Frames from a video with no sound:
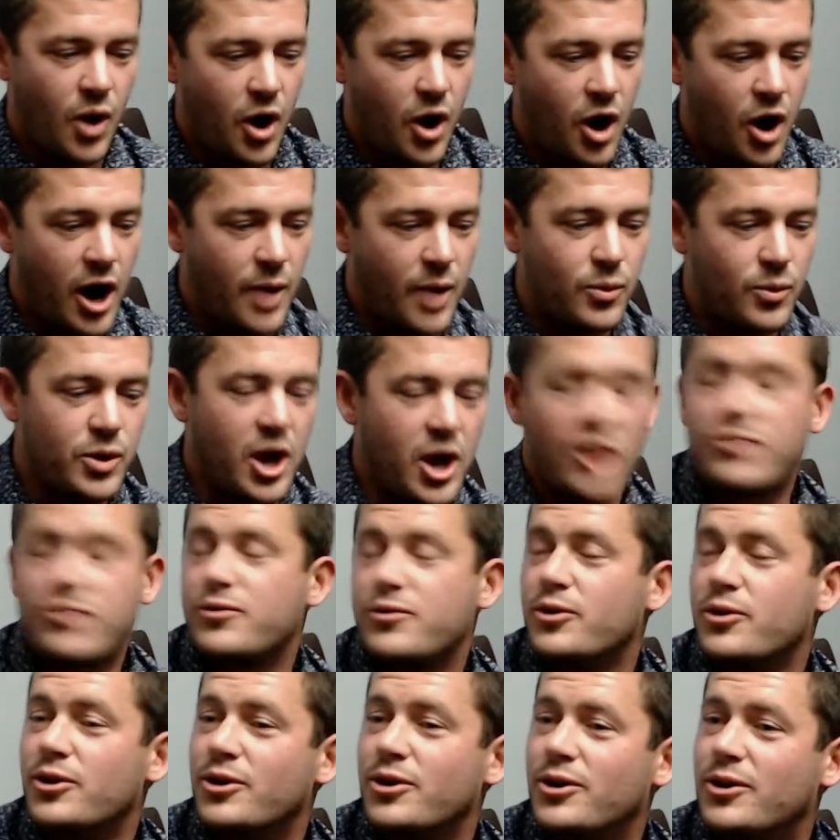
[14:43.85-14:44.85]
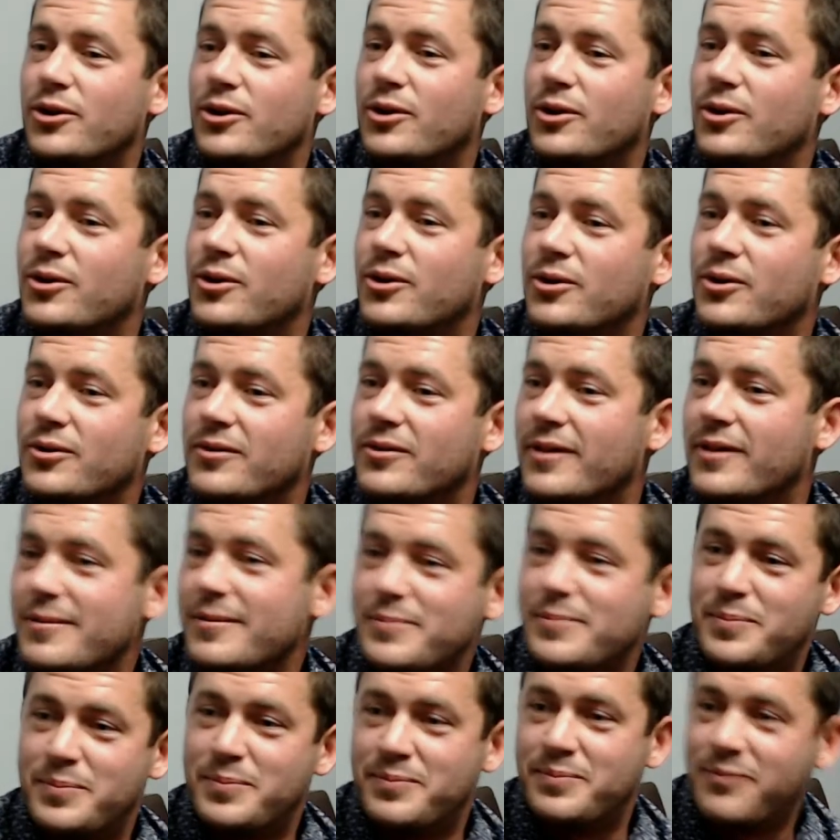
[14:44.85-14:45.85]
will go through a
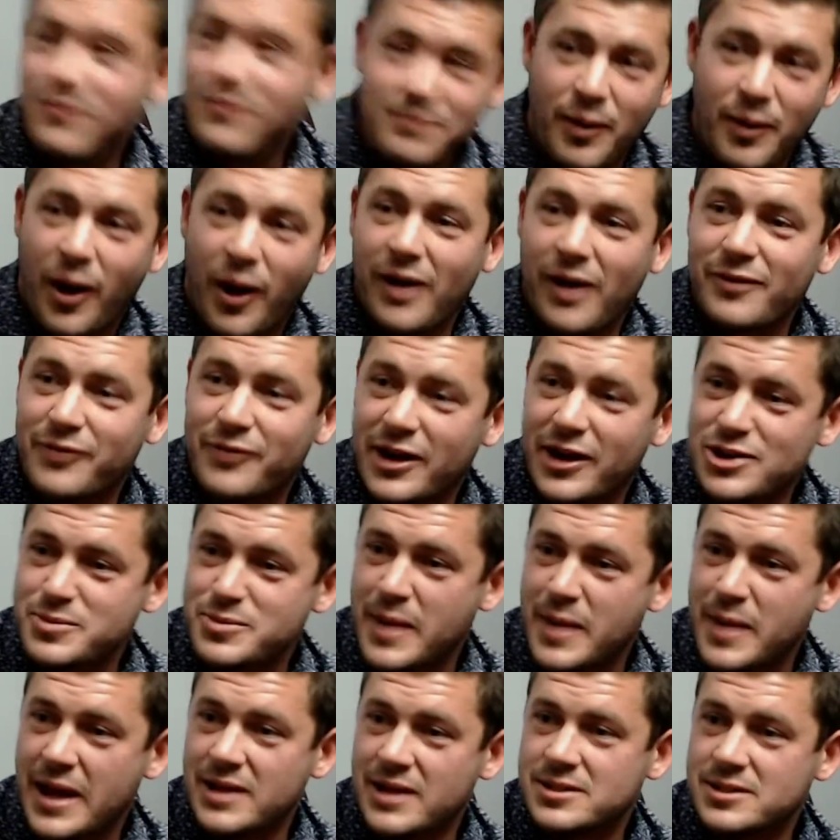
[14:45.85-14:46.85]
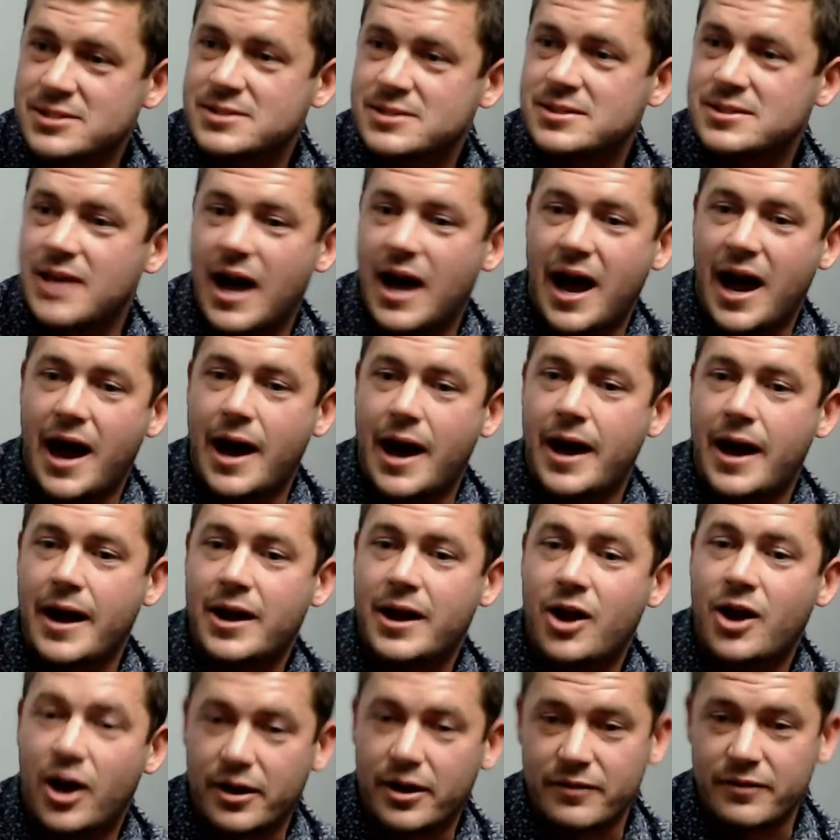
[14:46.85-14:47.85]
pile of resumes,
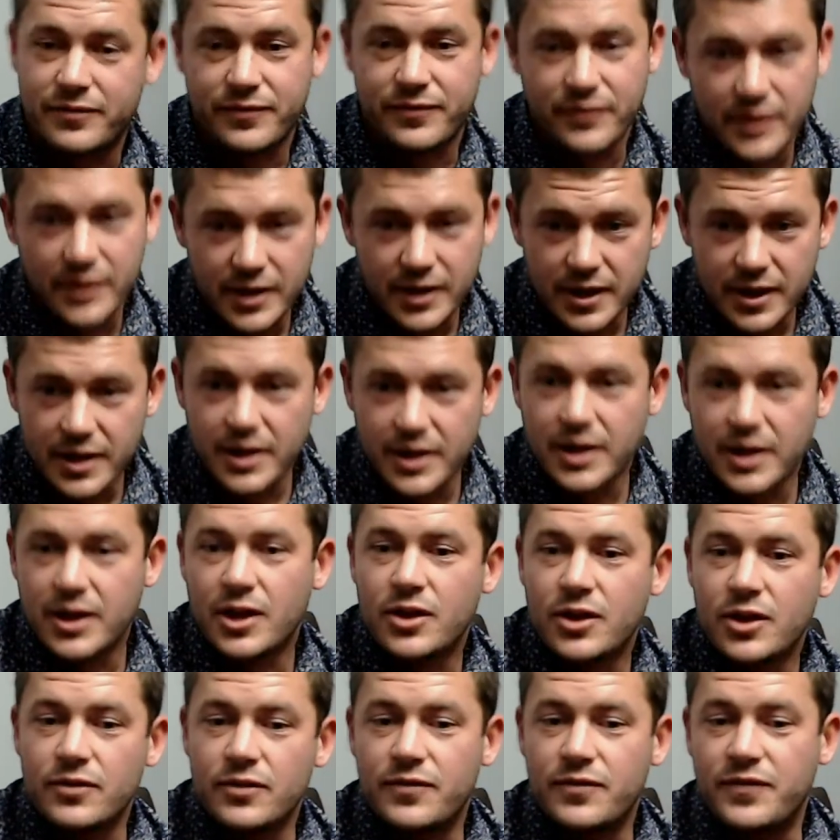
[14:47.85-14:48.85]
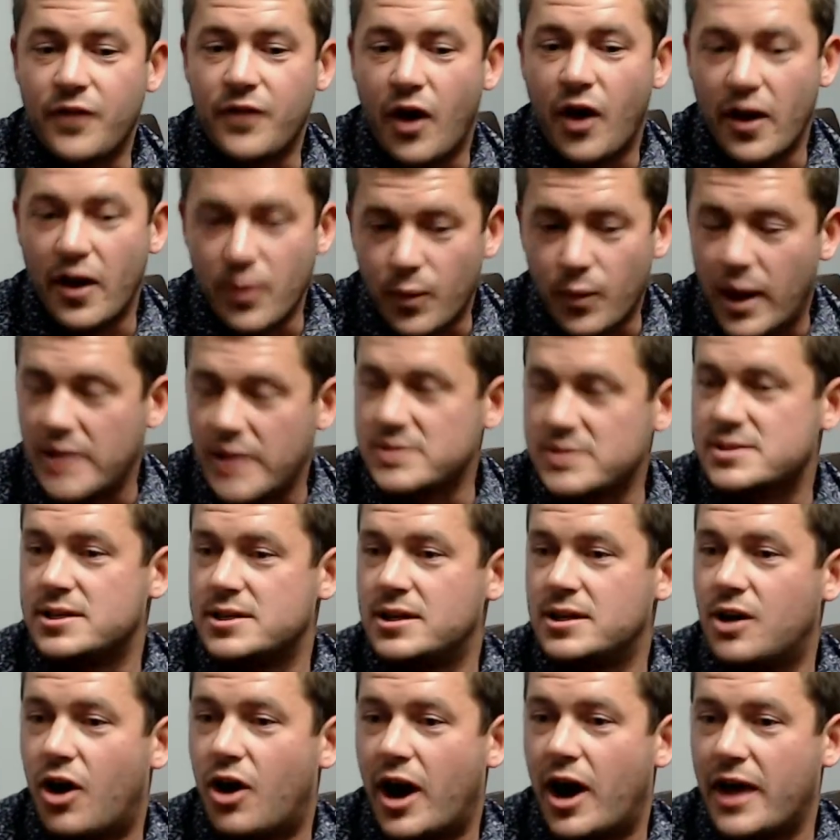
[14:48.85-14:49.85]
kind of find the ones
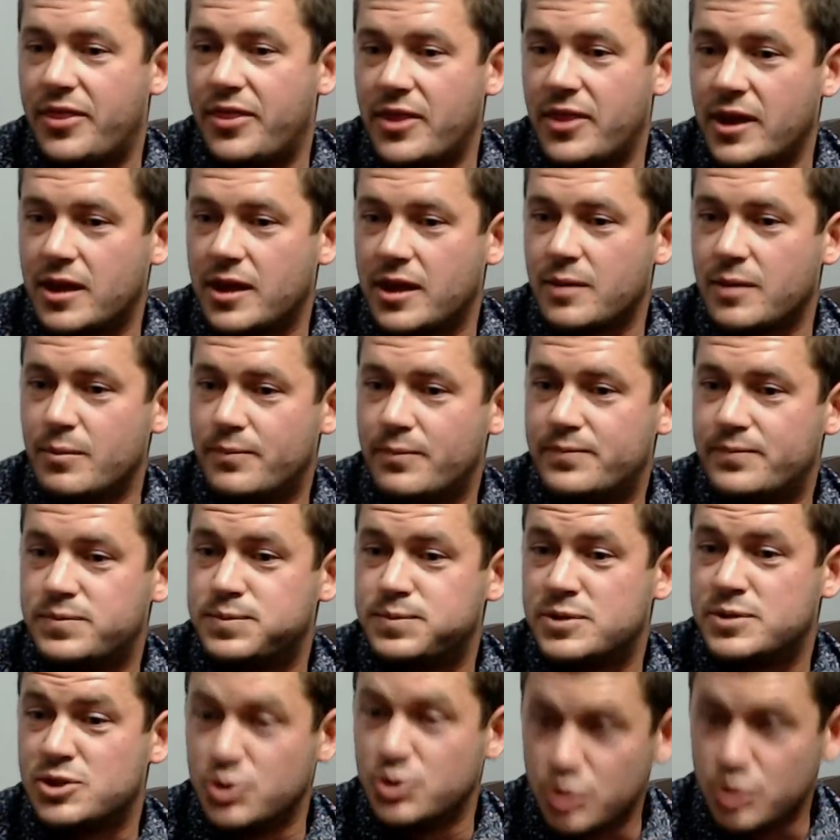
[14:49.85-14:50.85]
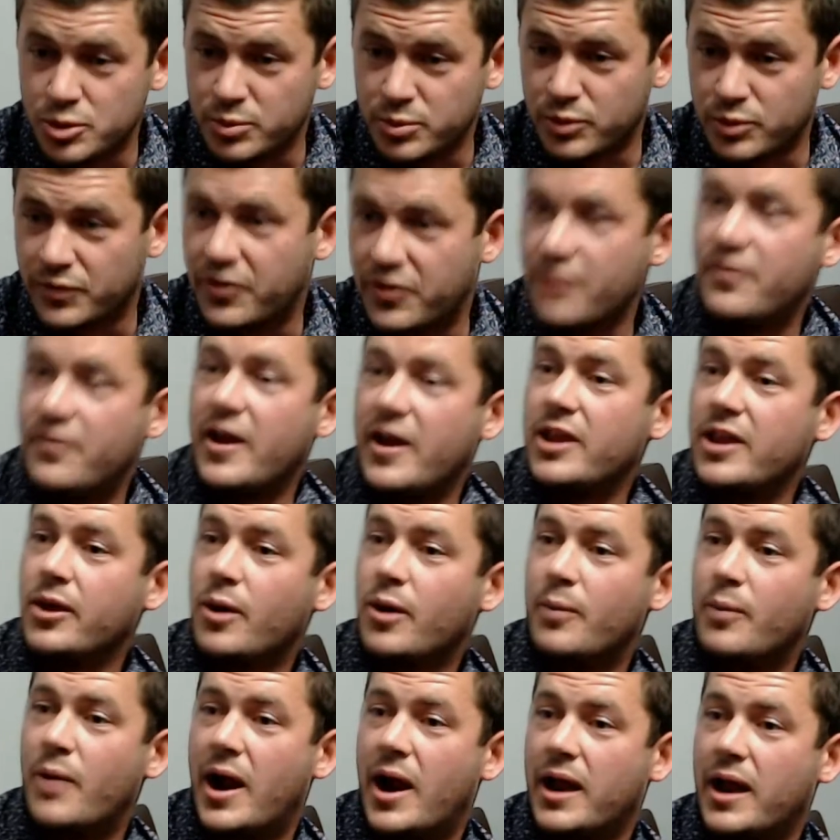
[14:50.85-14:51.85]
that I think are suitable for the venue
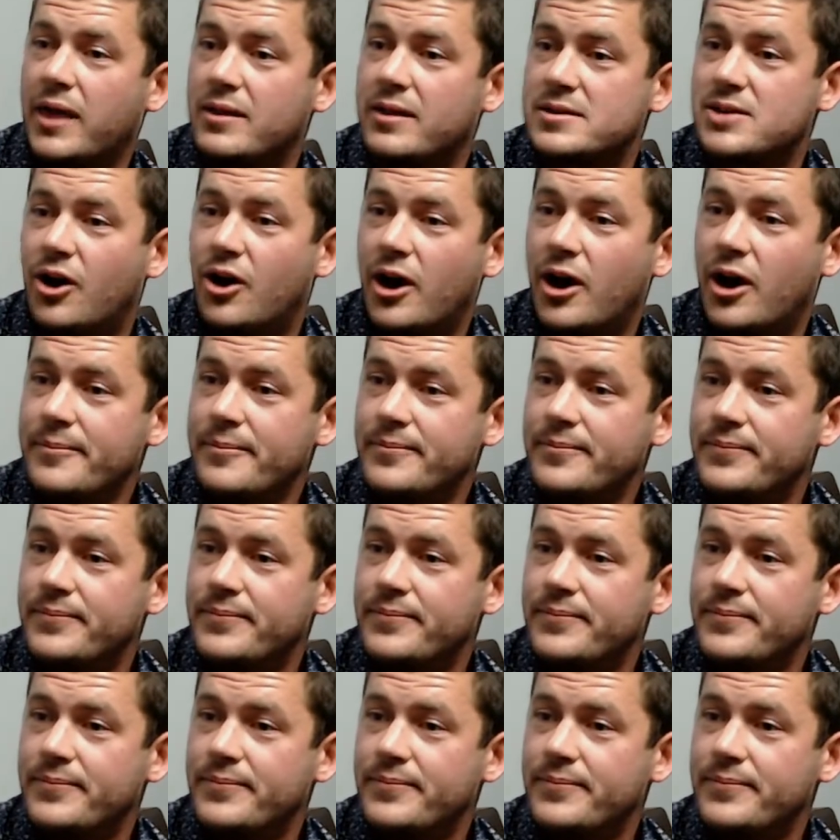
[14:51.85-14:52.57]
I'm running at the time.